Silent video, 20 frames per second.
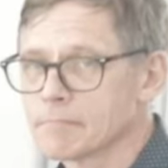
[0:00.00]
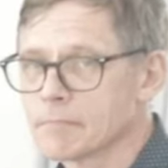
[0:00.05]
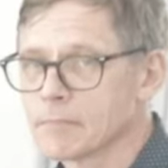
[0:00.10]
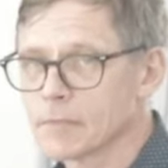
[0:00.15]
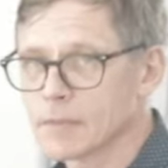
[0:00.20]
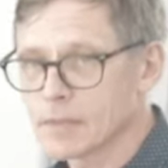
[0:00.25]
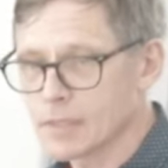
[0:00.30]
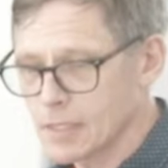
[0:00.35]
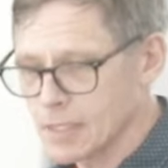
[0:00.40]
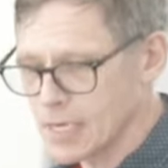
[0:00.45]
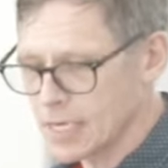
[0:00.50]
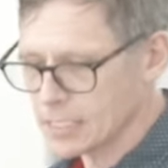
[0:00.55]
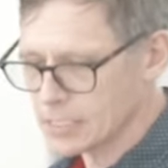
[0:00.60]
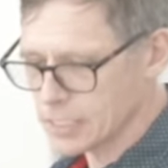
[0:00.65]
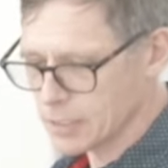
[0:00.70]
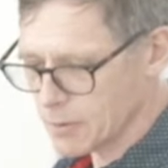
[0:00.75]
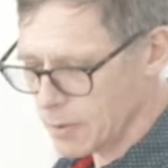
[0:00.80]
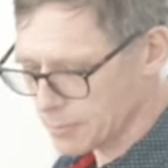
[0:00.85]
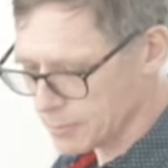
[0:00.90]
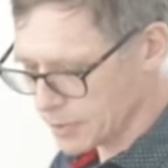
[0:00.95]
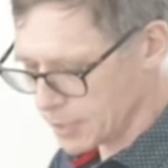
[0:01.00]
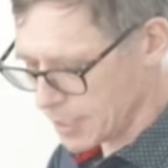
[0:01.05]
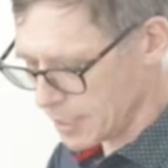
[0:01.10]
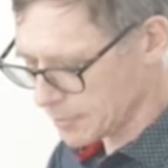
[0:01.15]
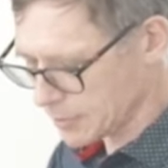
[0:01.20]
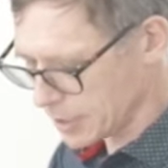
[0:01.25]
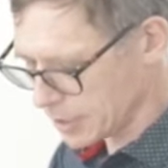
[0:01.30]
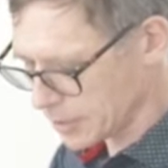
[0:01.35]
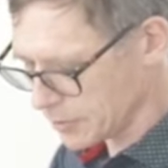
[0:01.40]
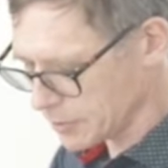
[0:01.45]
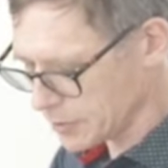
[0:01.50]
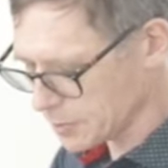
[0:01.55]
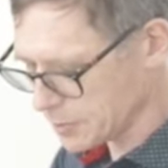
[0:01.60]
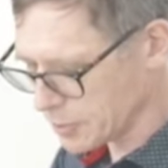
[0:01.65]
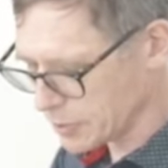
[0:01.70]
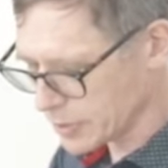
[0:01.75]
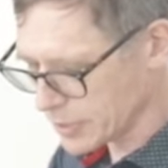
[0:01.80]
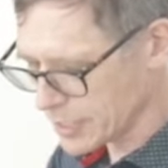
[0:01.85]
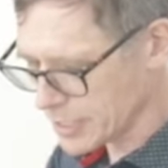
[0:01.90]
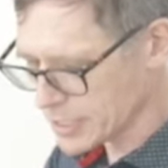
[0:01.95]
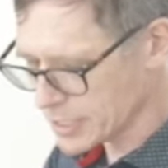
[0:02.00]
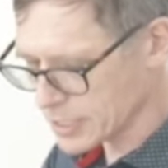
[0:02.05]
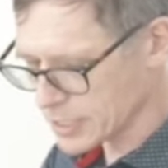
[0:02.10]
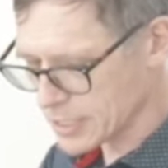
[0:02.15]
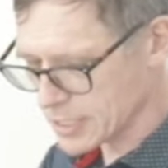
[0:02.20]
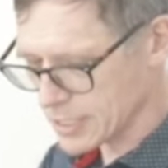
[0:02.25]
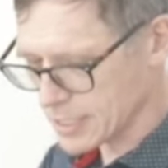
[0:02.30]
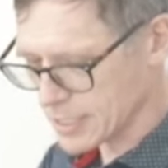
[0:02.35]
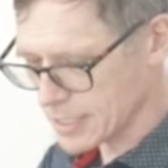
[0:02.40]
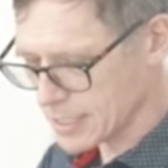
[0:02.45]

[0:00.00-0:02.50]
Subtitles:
I'm going to do is put this